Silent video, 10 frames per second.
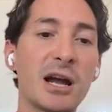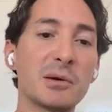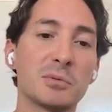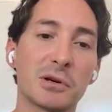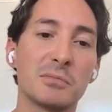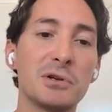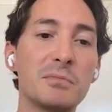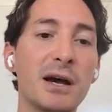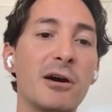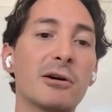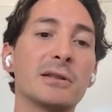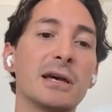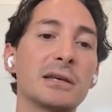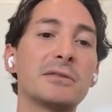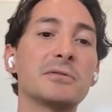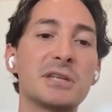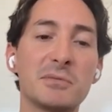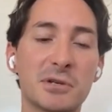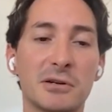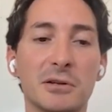perhaps more compute power, like those
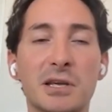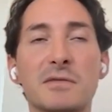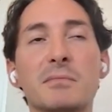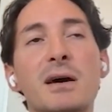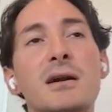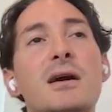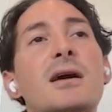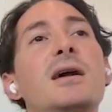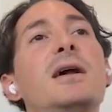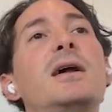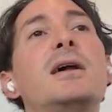games are going to look even better.